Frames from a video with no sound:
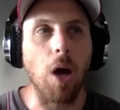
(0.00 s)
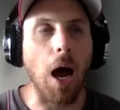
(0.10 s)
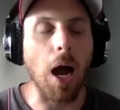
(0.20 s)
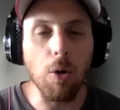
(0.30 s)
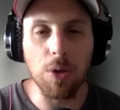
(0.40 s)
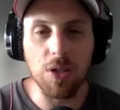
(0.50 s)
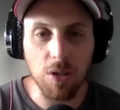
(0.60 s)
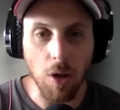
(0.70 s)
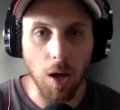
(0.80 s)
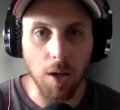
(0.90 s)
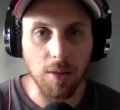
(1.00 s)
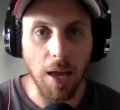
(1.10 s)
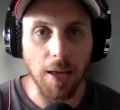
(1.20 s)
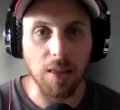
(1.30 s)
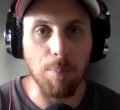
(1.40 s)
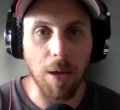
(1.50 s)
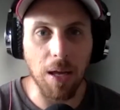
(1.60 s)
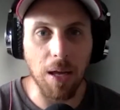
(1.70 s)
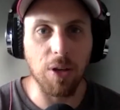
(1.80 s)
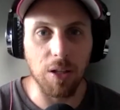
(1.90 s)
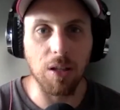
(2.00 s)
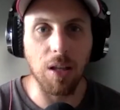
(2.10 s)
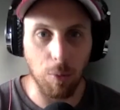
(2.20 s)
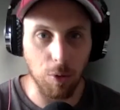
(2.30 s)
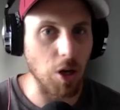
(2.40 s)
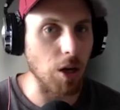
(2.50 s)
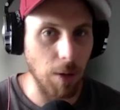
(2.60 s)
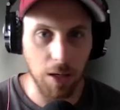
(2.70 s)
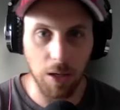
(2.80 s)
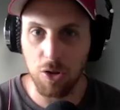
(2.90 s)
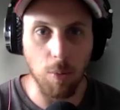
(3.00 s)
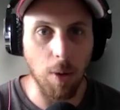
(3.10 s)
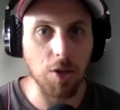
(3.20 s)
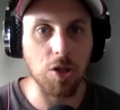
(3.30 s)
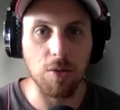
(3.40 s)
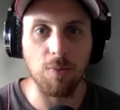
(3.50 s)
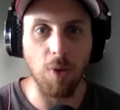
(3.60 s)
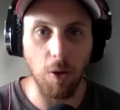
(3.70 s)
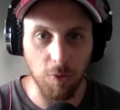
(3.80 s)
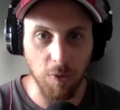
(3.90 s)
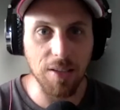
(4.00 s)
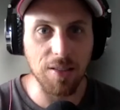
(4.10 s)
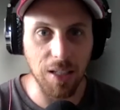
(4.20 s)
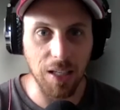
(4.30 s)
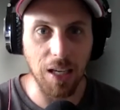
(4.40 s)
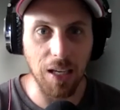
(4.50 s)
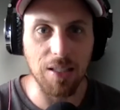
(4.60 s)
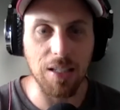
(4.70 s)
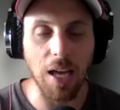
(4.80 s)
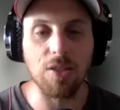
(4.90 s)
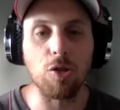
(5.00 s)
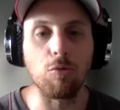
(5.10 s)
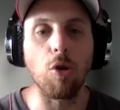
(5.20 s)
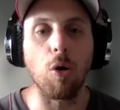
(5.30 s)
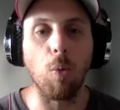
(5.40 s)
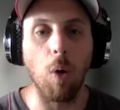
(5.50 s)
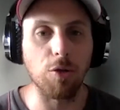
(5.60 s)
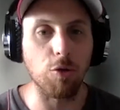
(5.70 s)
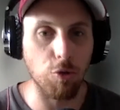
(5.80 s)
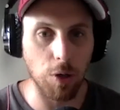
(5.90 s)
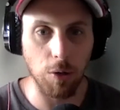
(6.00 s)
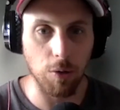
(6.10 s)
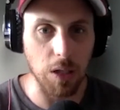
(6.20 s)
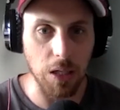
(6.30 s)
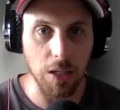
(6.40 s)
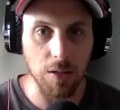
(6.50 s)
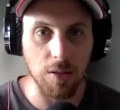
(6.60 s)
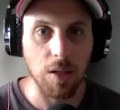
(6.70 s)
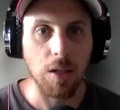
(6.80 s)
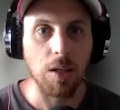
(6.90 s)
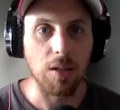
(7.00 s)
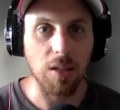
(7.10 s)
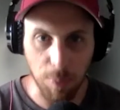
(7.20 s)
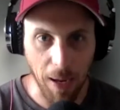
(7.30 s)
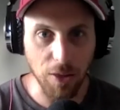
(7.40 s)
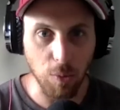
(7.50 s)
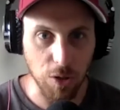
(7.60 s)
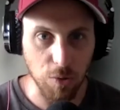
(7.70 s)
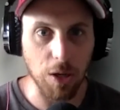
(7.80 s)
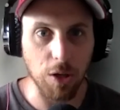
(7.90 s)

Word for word: I always thought that the benefit that we're talking about here so much is of fasting is, yes, you don't want to trigger these pathways, right?